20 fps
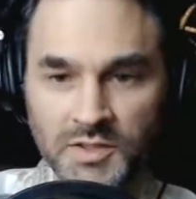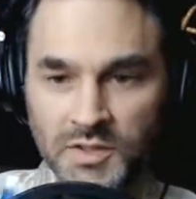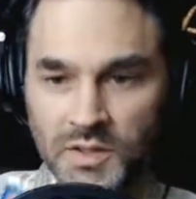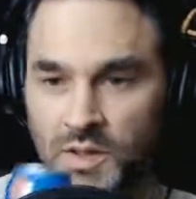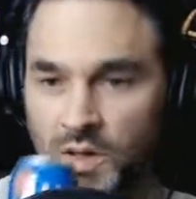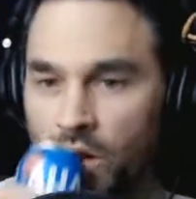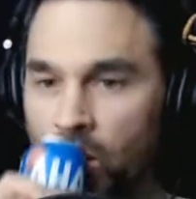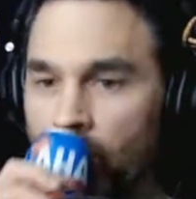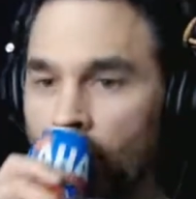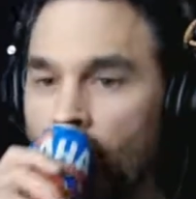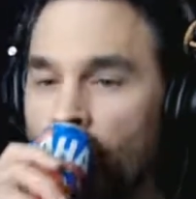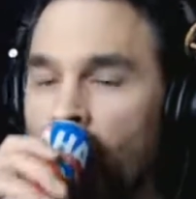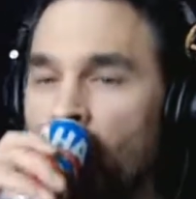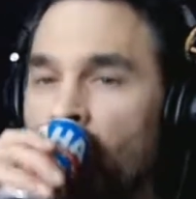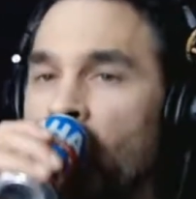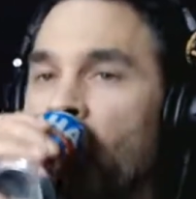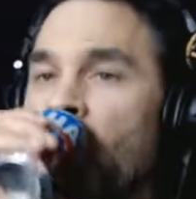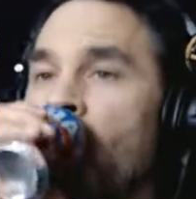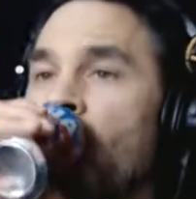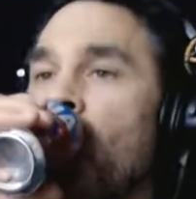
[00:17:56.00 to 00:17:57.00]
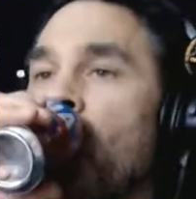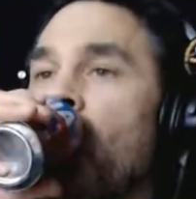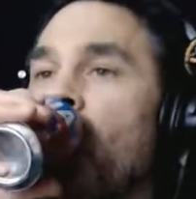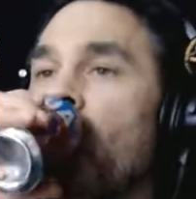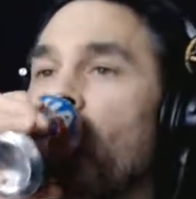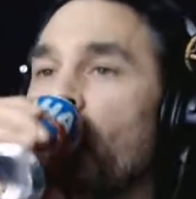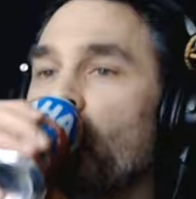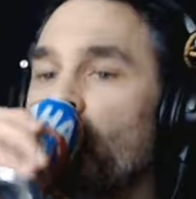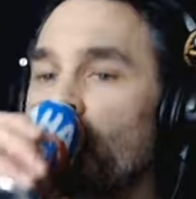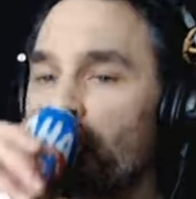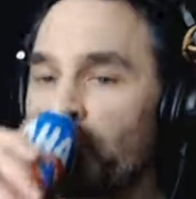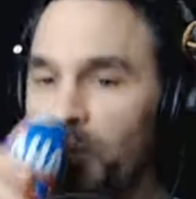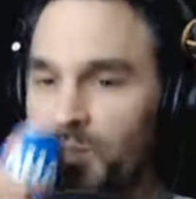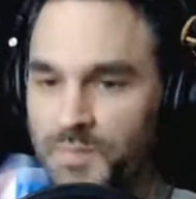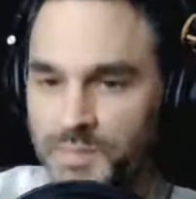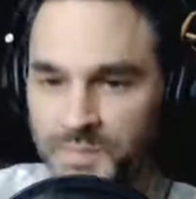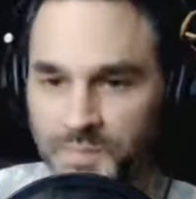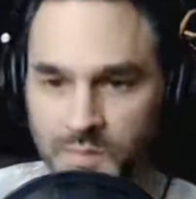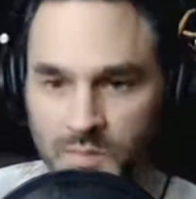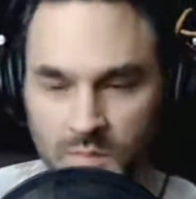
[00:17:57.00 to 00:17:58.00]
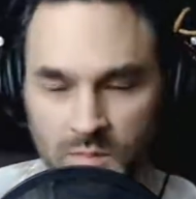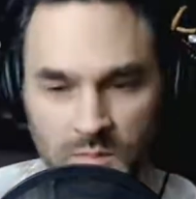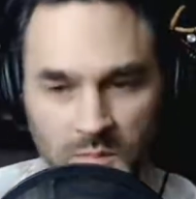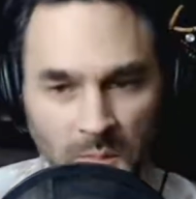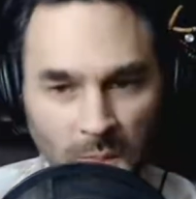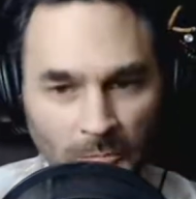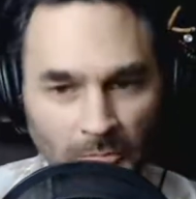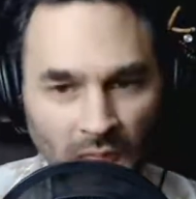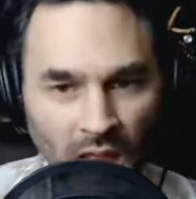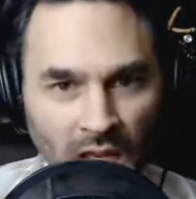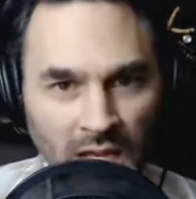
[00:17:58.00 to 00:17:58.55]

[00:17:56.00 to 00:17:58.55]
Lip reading: the piano kind of cut in and out. So